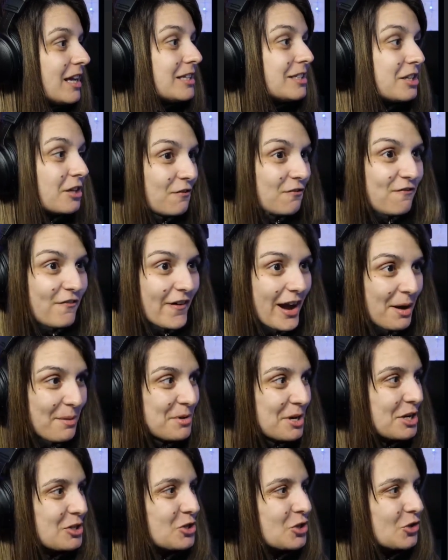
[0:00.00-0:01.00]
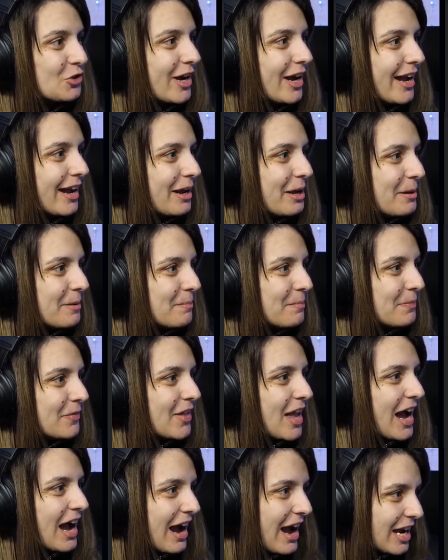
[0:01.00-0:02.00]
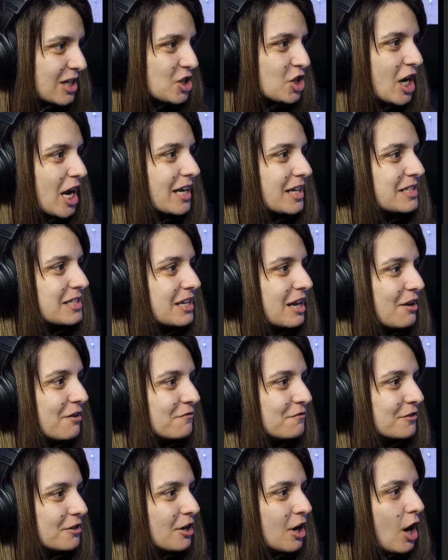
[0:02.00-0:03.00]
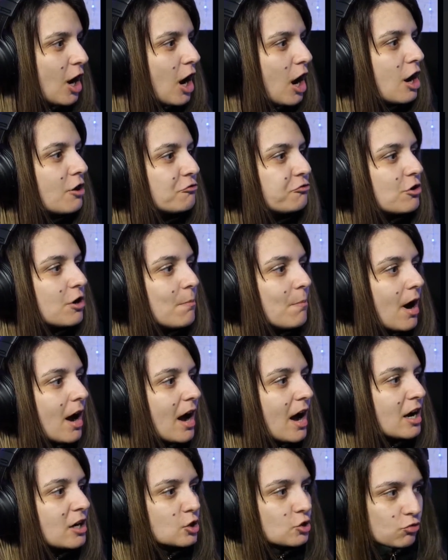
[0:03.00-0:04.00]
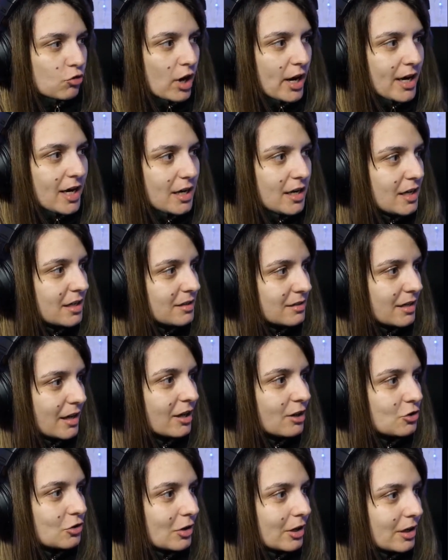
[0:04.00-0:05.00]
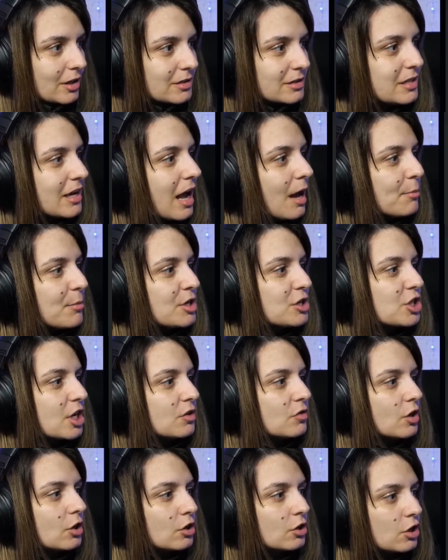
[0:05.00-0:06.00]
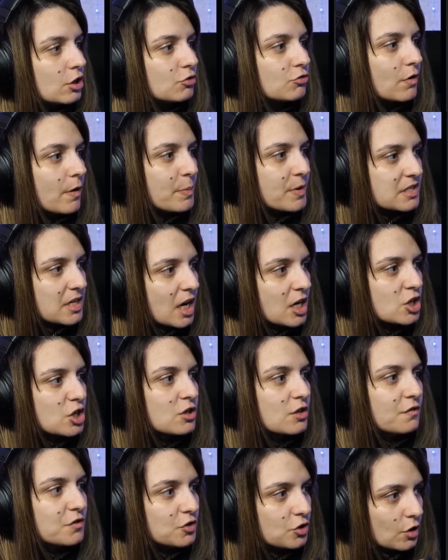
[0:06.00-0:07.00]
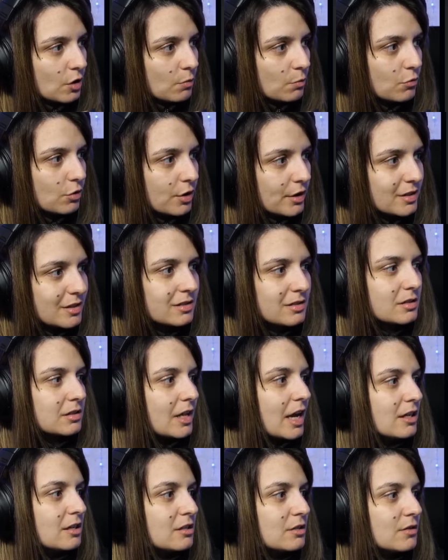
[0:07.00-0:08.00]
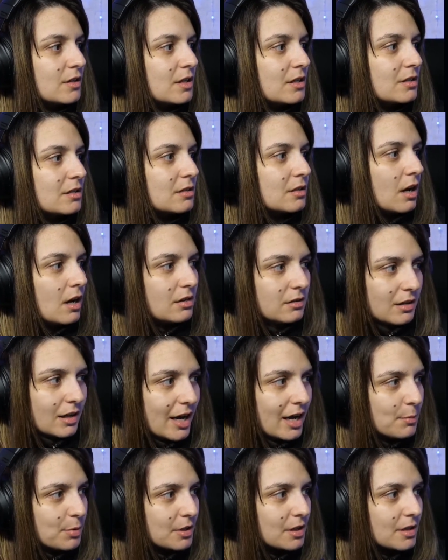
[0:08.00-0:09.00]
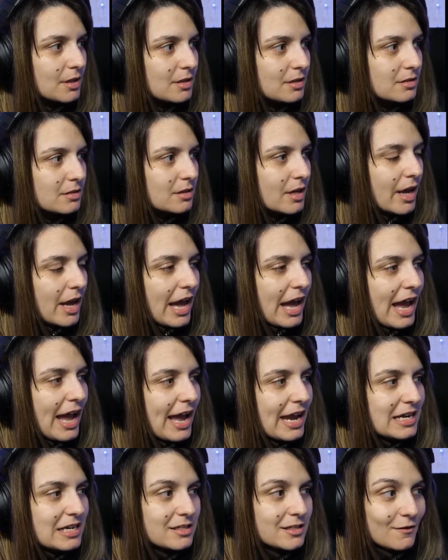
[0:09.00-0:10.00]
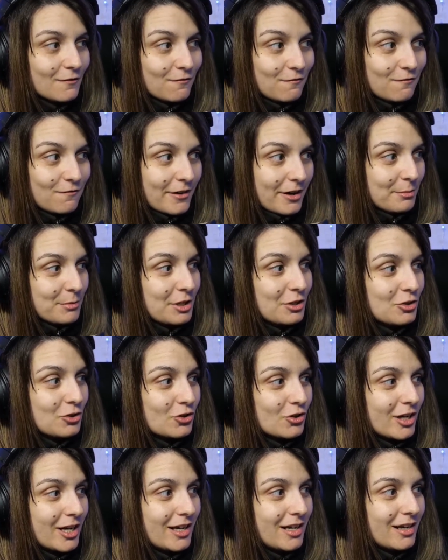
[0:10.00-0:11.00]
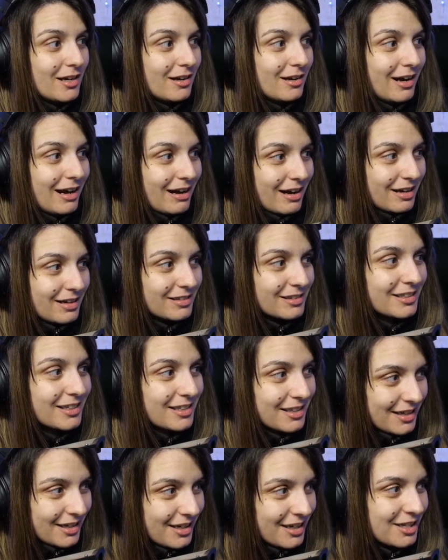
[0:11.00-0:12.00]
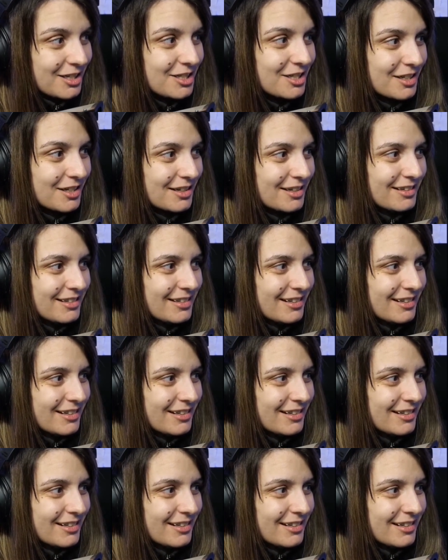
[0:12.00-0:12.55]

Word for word: Defamatory. Adjective. Of remarks, writing, etc. Damaging the good reputation of someone. Slanderous or libelous. A defamatory allegation.